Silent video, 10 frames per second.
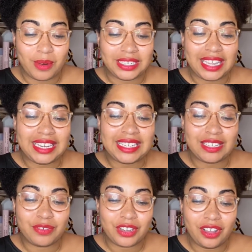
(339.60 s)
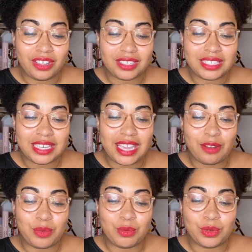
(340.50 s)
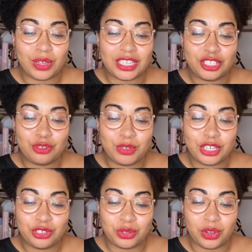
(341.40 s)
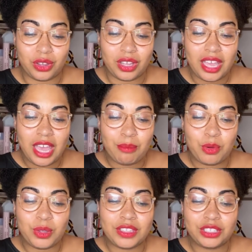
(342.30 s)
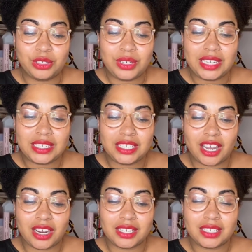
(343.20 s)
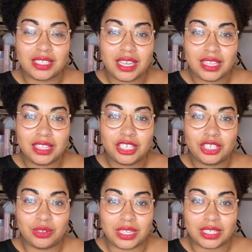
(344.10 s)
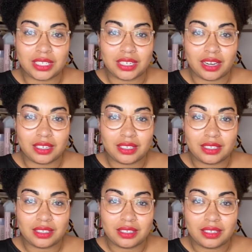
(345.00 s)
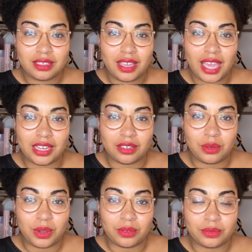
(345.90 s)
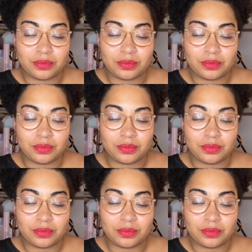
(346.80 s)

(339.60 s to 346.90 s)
Any difficulty and we will assume control, but when the looting starts, the shooting starts." End quote.